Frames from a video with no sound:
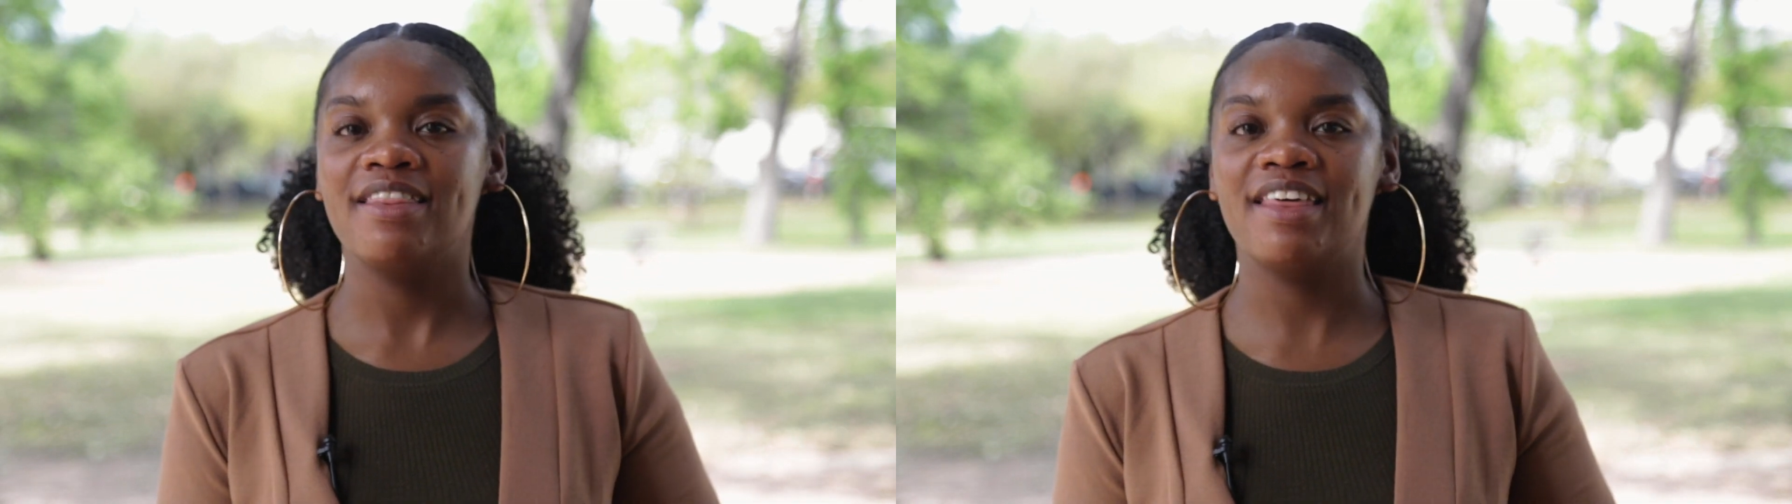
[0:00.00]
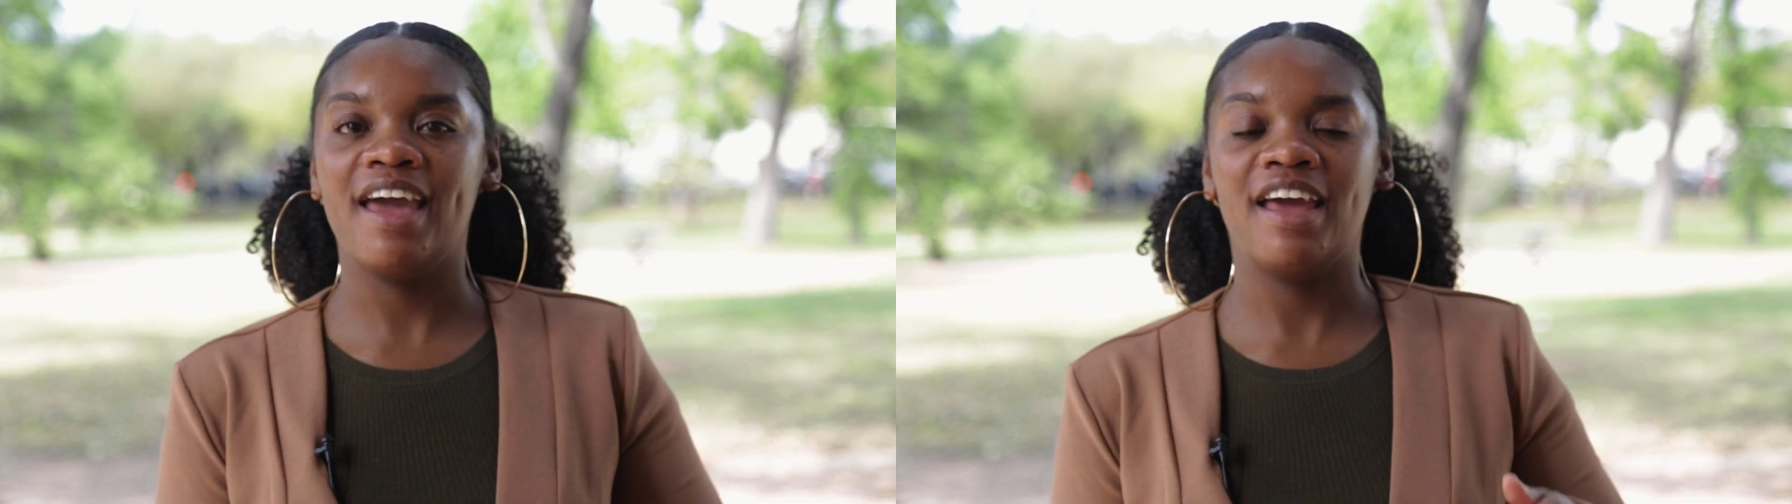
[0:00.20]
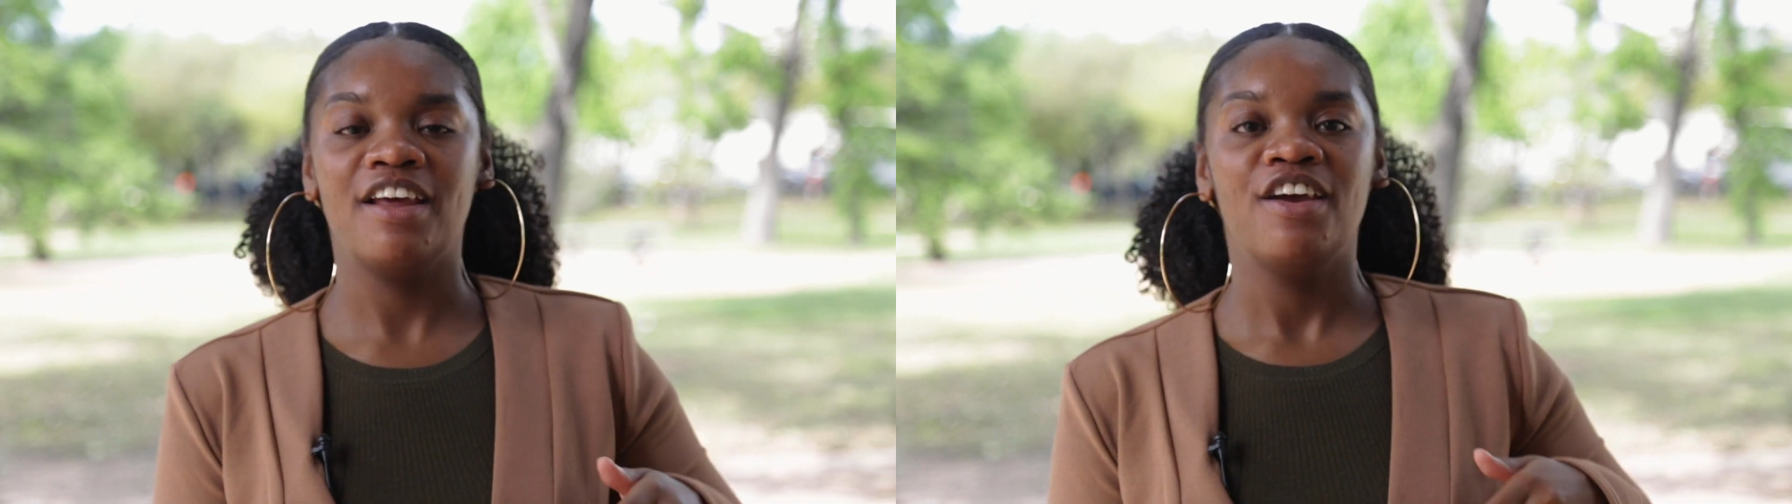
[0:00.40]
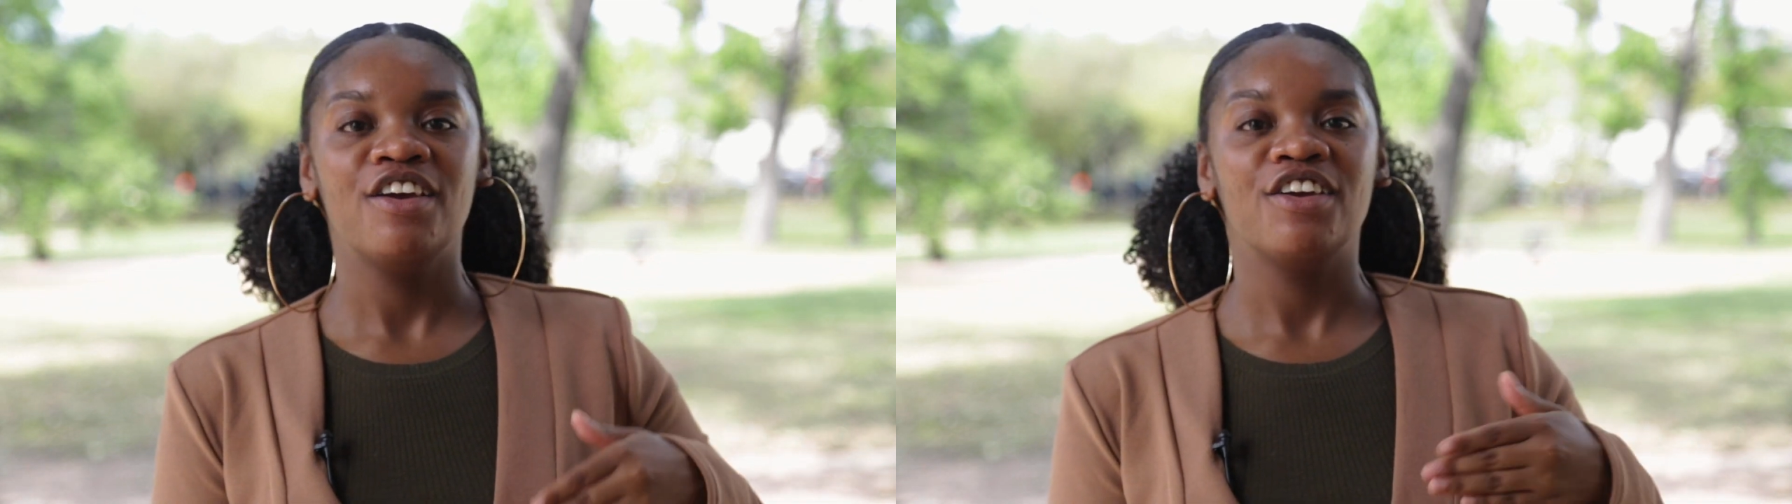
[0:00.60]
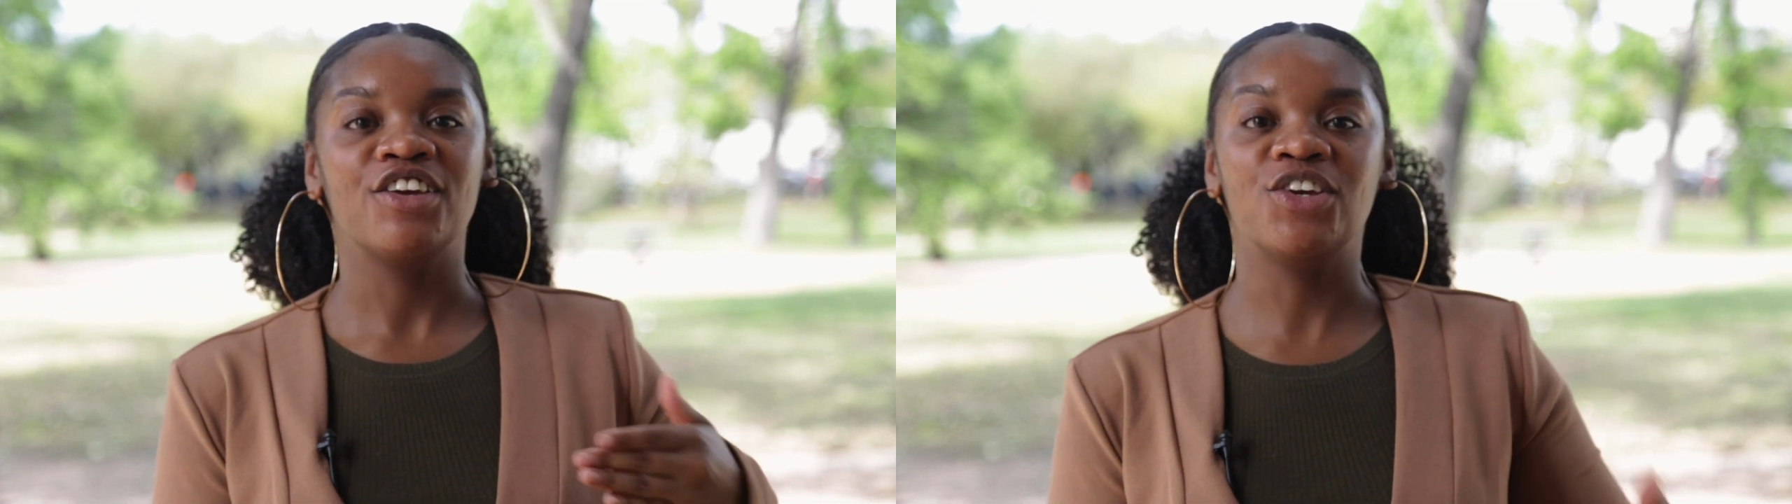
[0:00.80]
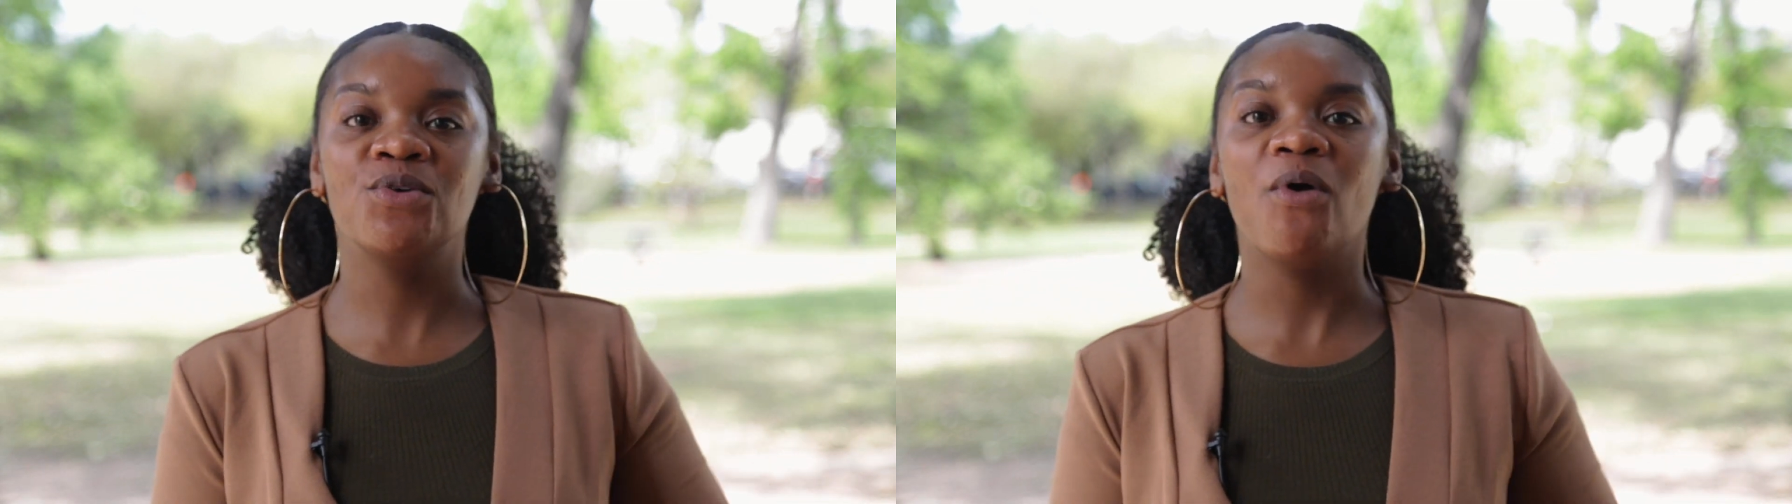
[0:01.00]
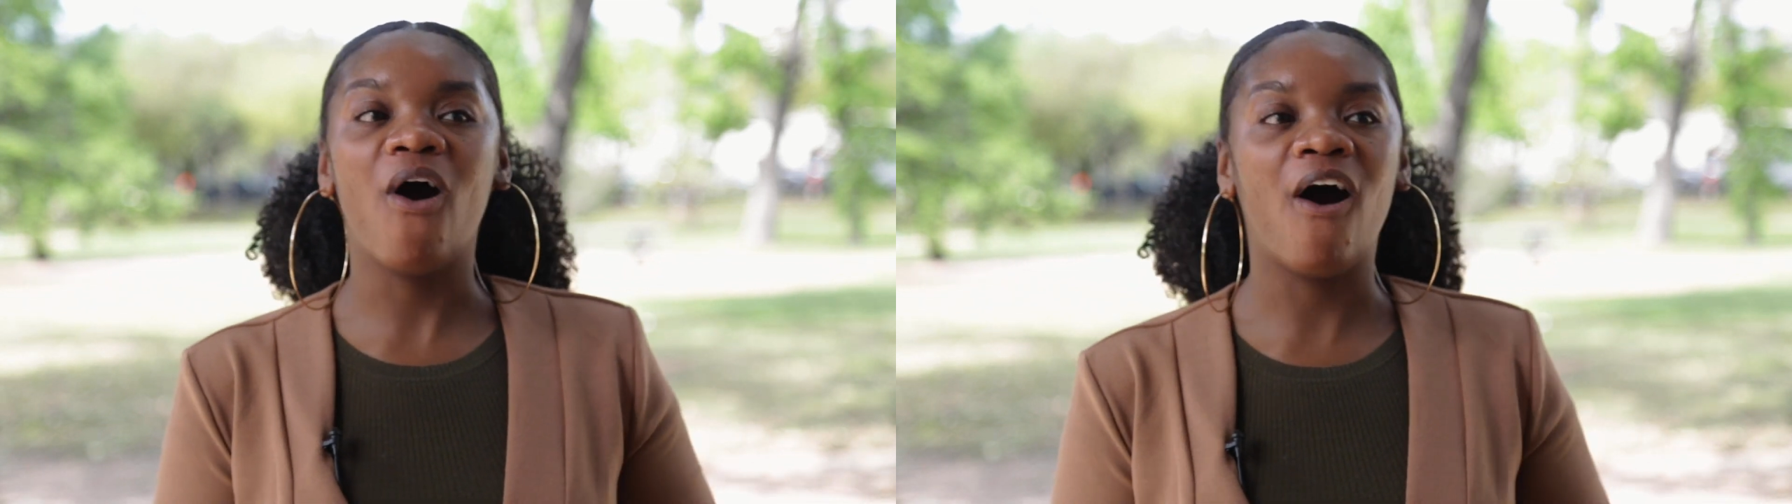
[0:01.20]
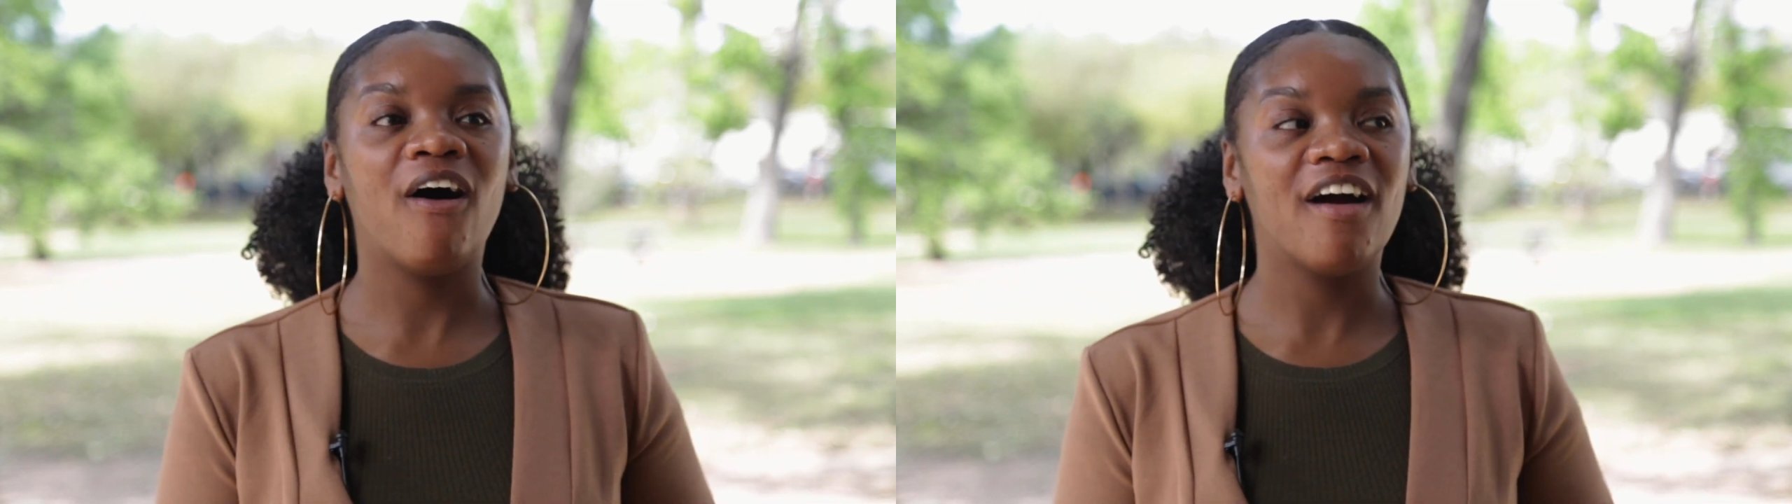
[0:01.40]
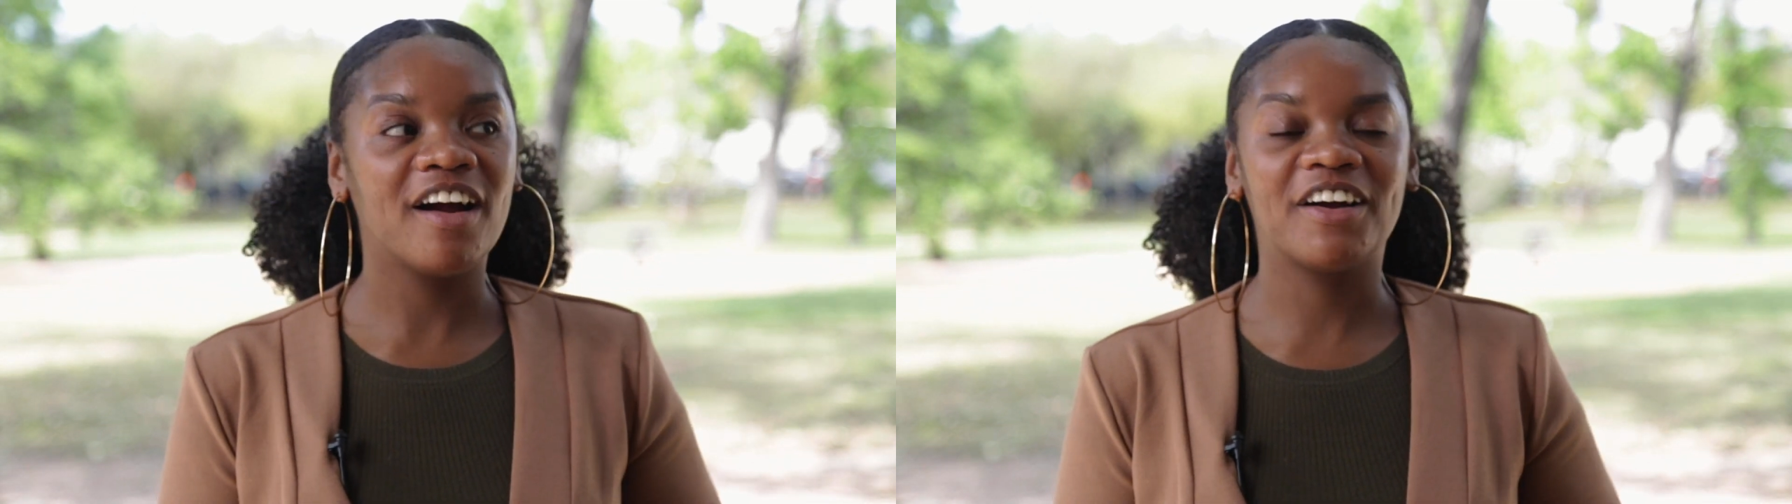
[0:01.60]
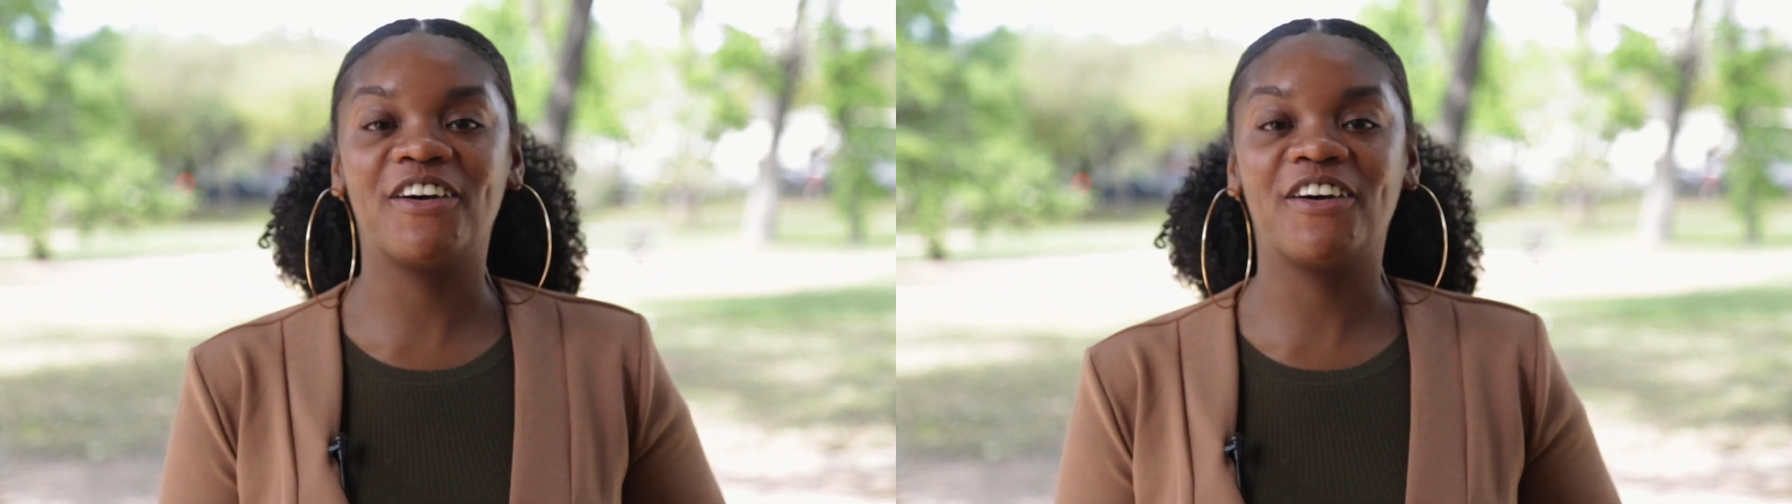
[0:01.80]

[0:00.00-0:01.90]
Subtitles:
that you are